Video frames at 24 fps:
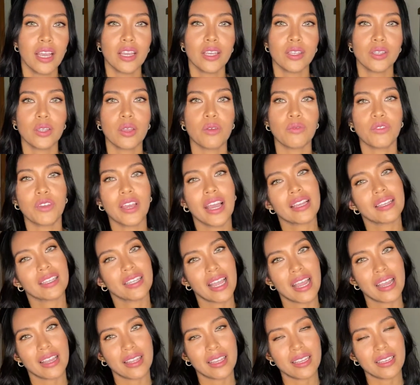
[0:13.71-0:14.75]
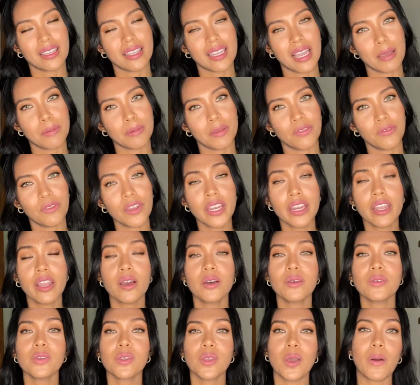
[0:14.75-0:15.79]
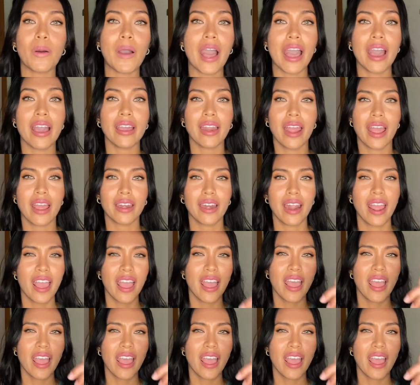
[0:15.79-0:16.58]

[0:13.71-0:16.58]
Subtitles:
So if you guys like these types of videos, go ahead and